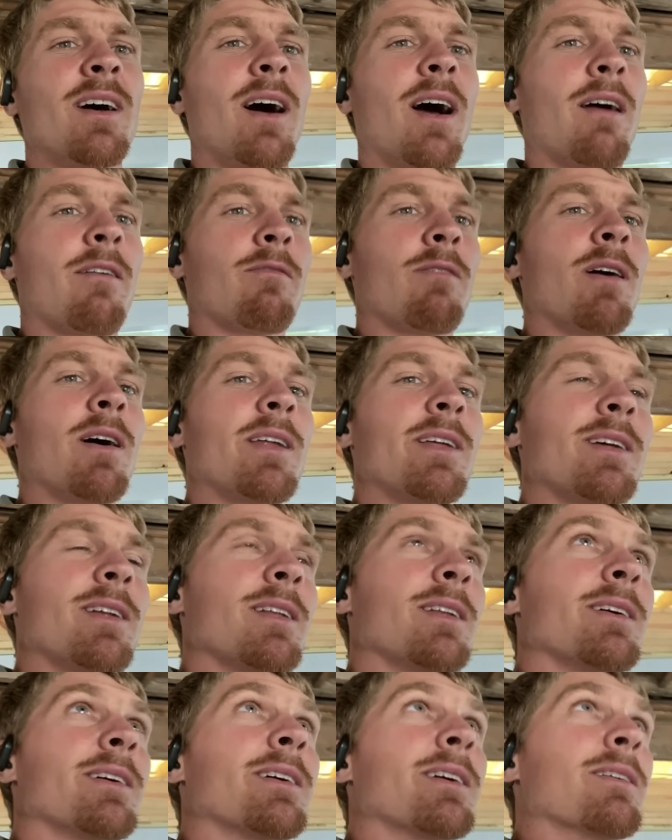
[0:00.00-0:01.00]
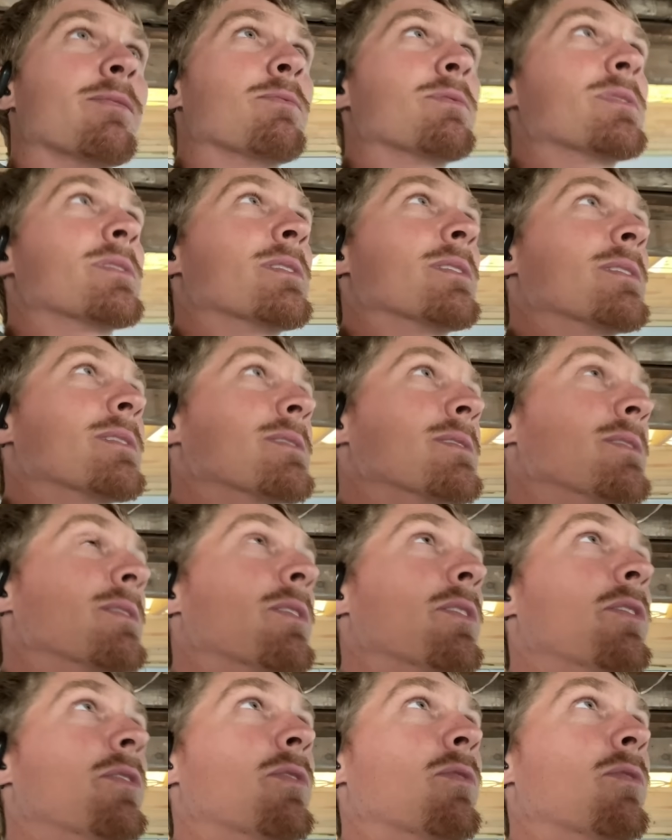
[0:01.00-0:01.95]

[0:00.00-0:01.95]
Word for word: ironically, it was this the,